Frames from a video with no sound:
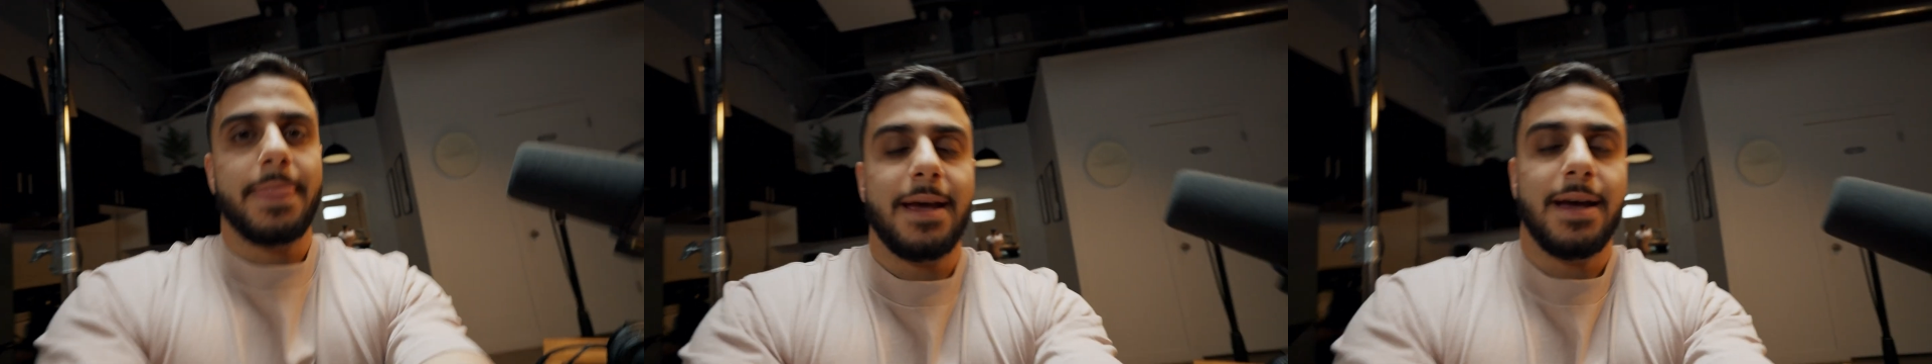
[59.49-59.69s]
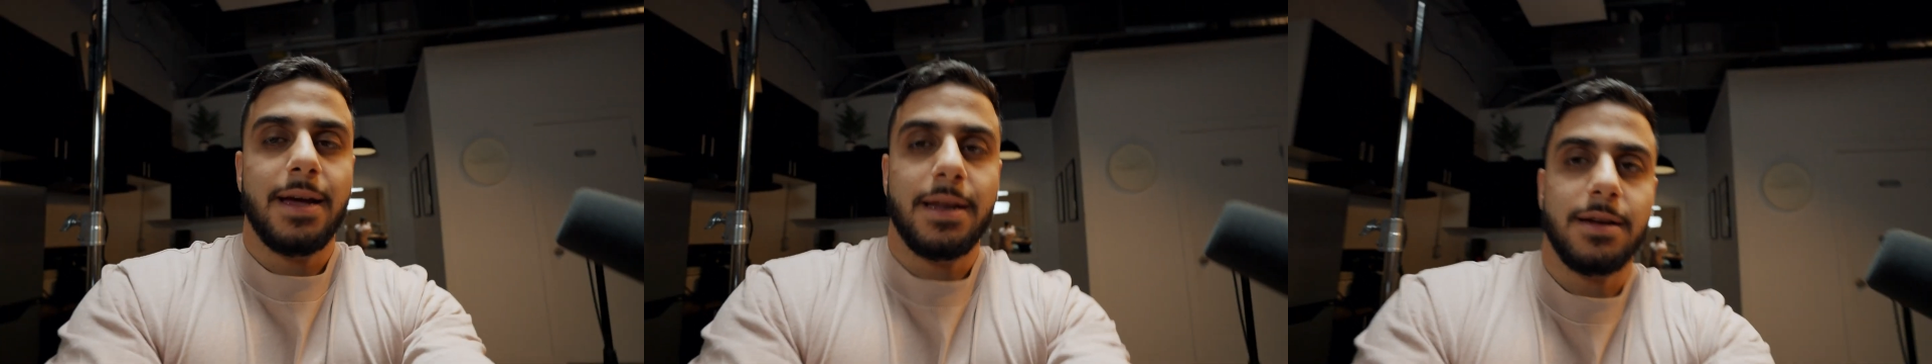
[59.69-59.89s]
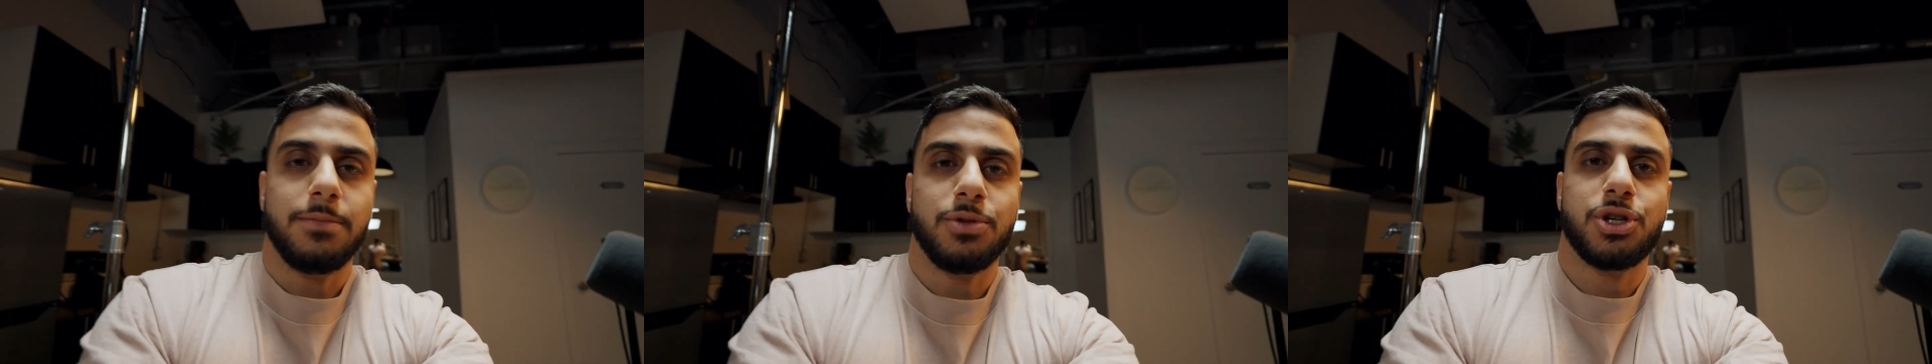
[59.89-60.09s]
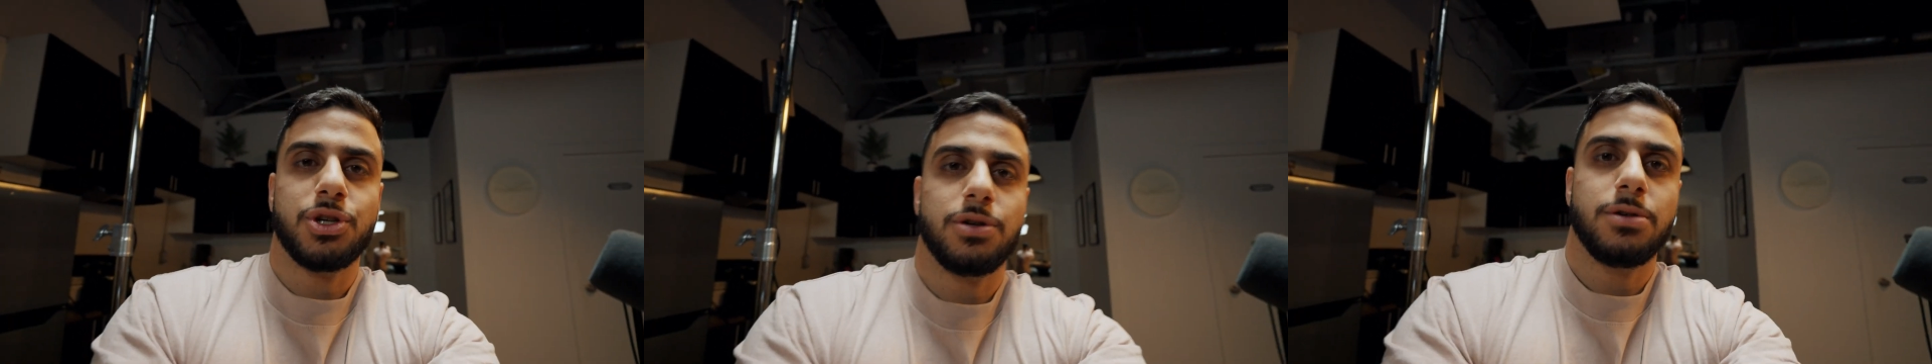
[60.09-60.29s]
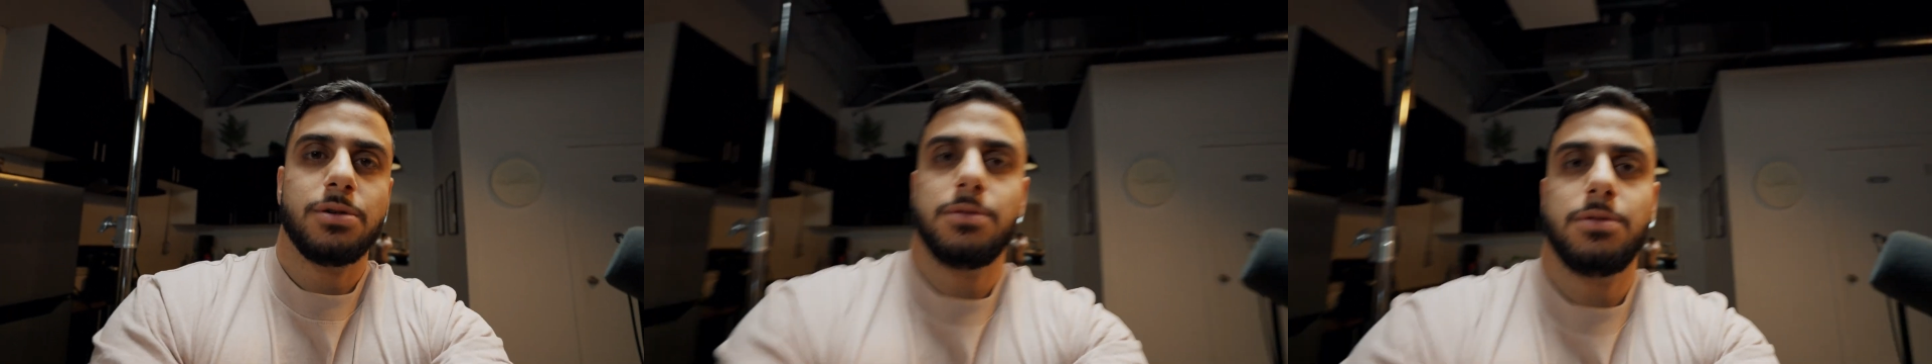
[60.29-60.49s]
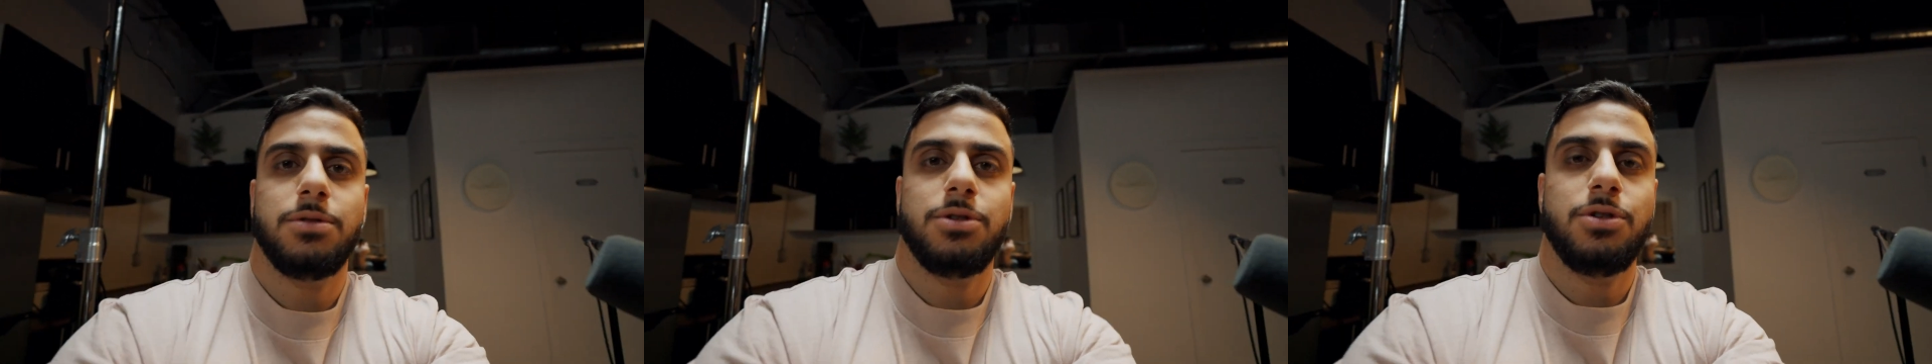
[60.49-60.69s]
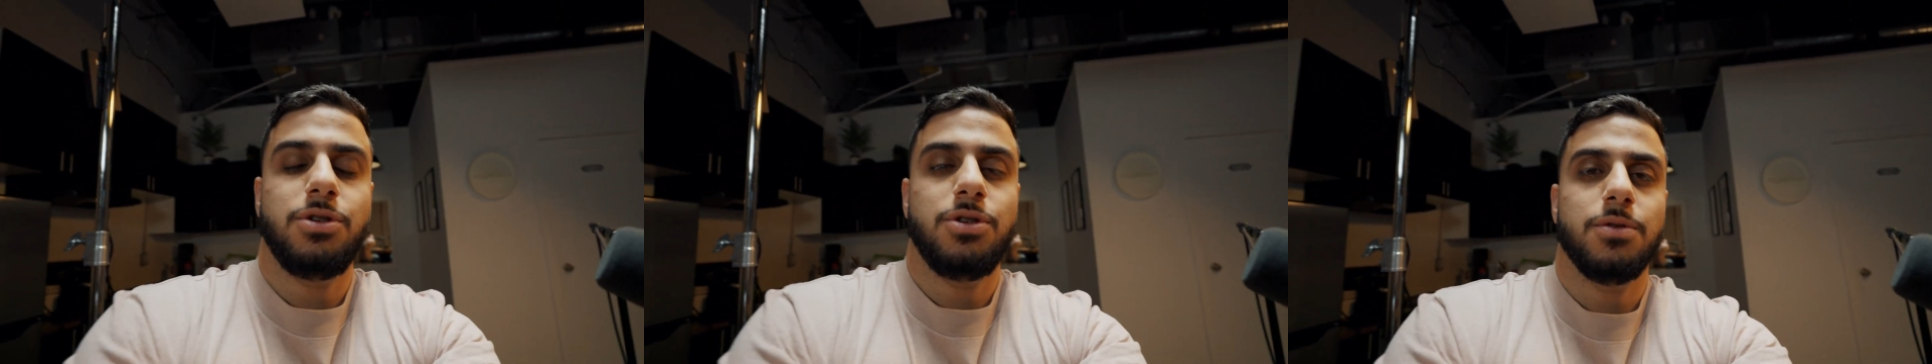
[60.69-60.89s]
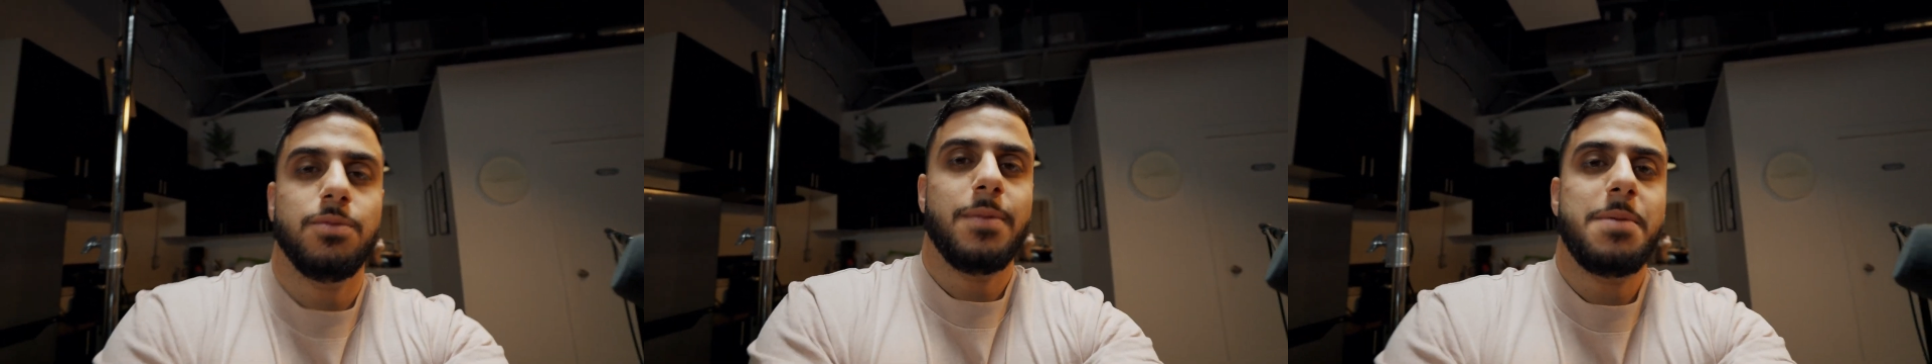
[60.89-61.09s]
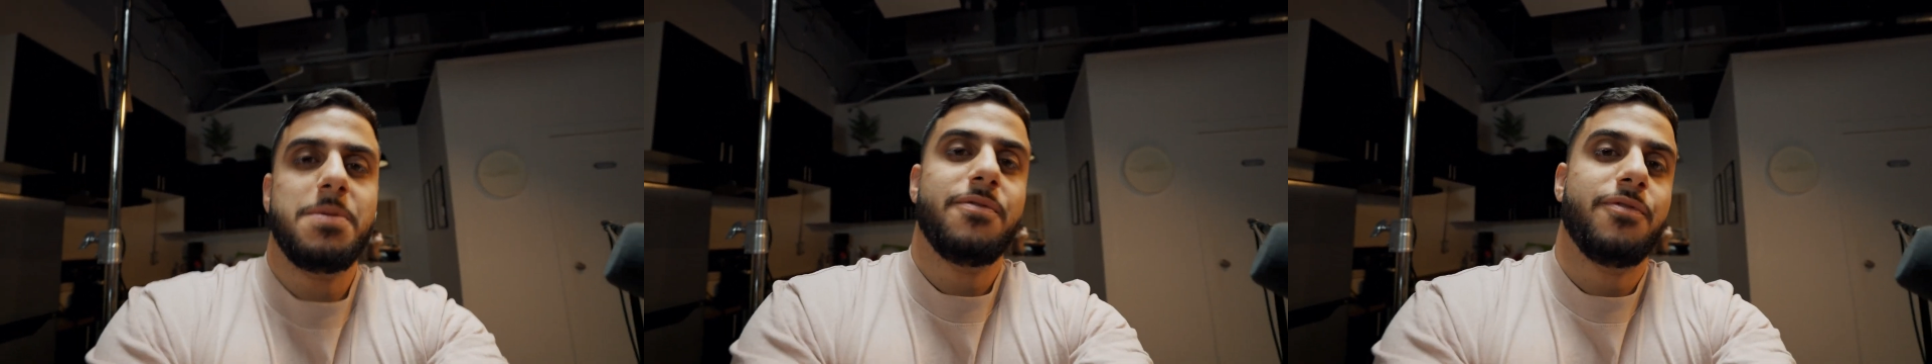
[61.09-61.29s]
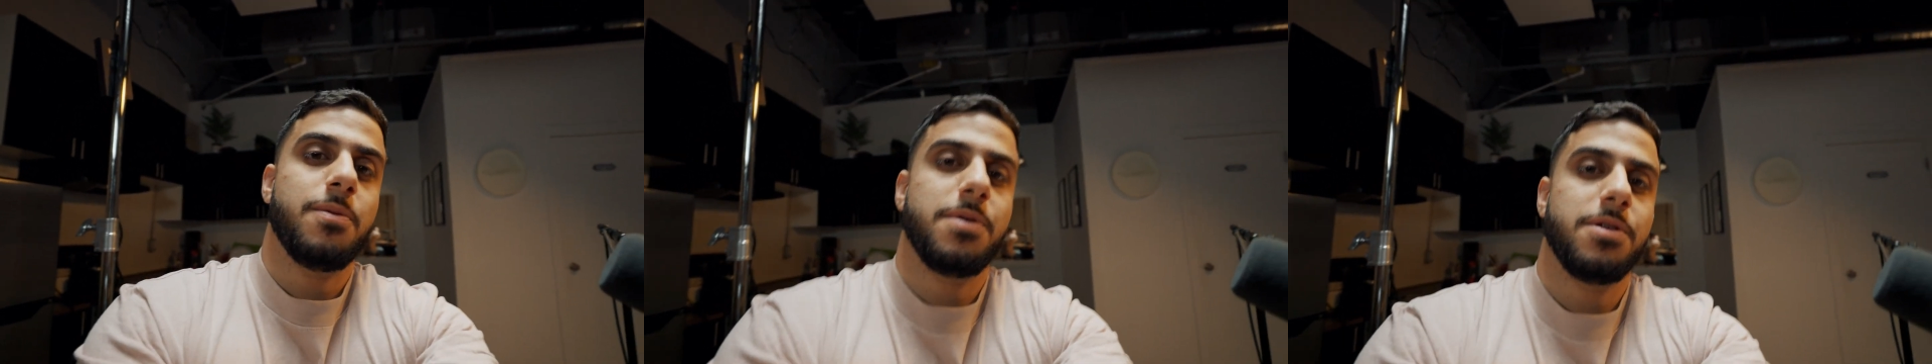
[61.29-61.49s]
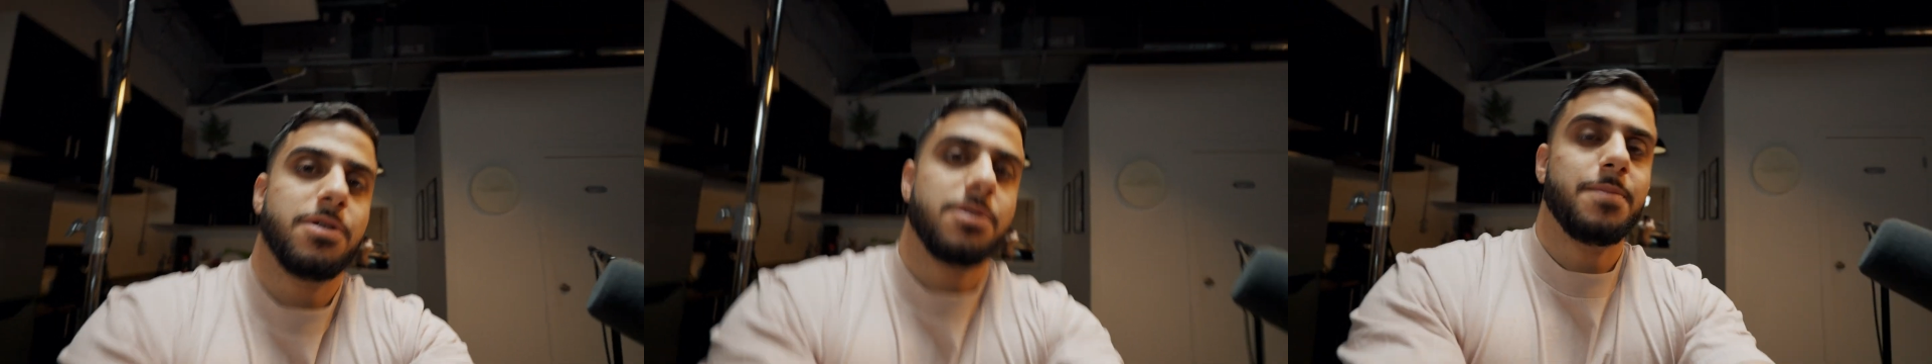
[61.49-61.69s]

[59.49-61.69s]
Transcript: And I'm sure you might be familiar,